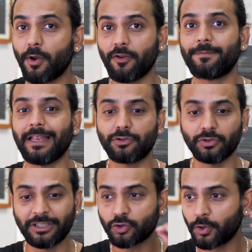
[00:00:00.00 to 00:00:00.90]
on my website. So
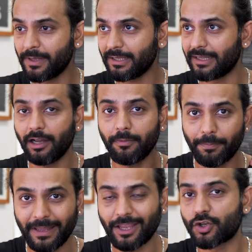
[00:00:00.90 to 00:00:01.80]
this could be the
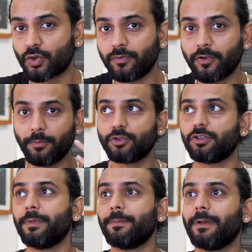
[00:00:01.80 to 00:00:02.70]
big issue for most
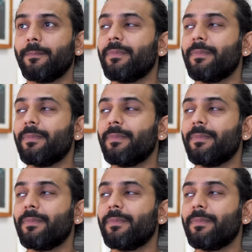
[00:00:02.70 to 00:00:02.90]
of people.